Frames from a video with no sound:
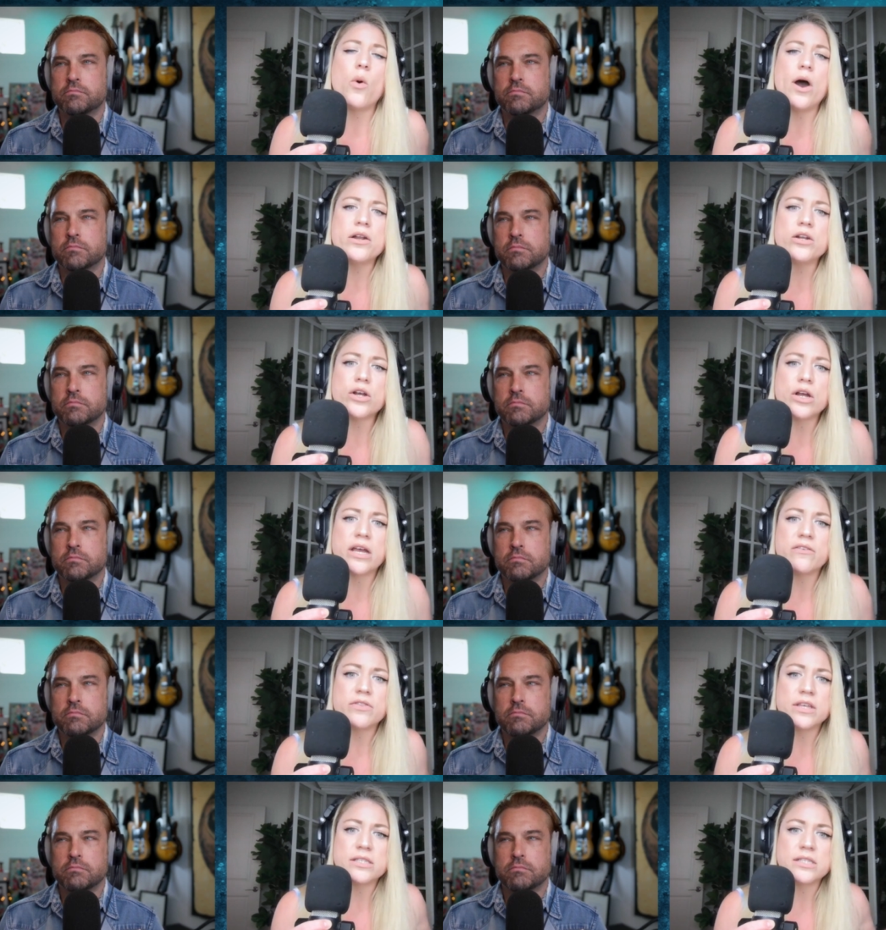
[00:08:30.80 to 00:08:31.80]
Speaker 1: wonder
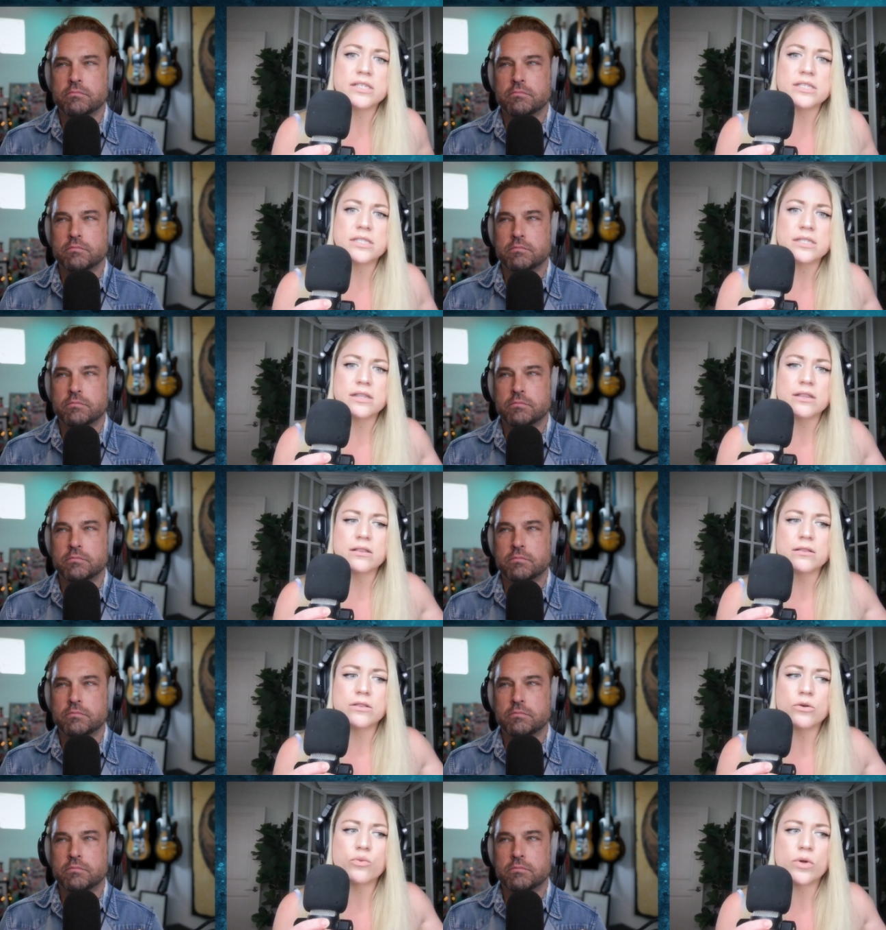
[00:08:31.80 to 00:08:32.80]
if this is
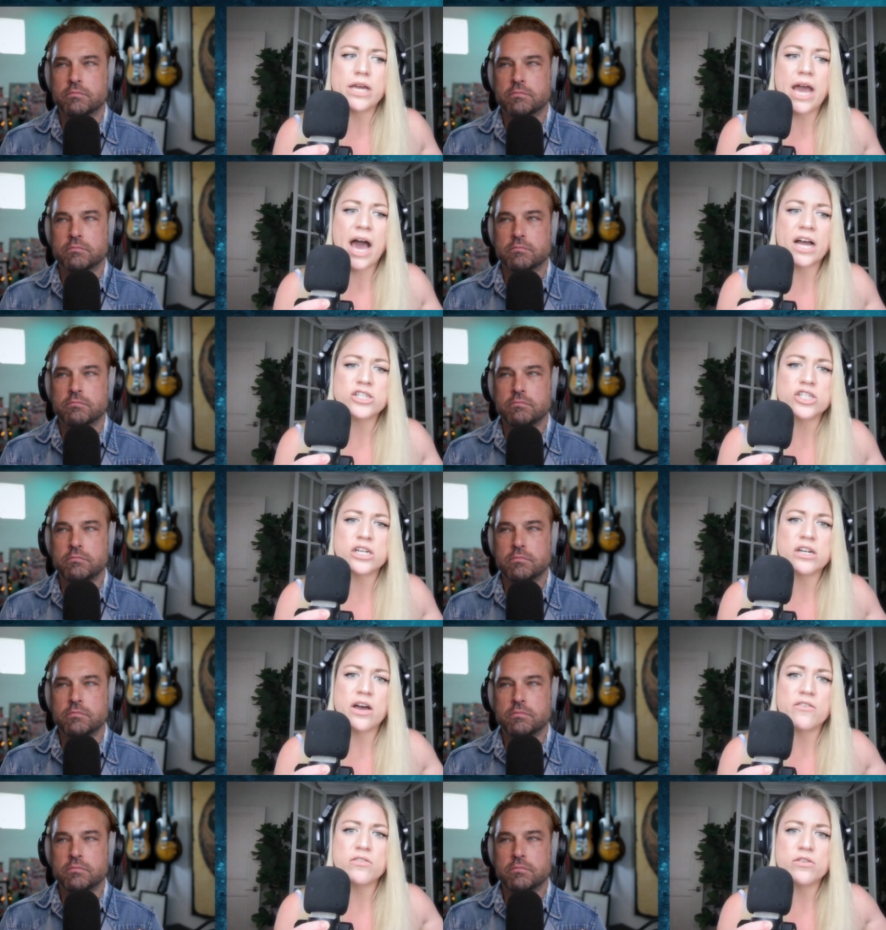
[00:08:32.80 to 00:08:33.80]
the reaction of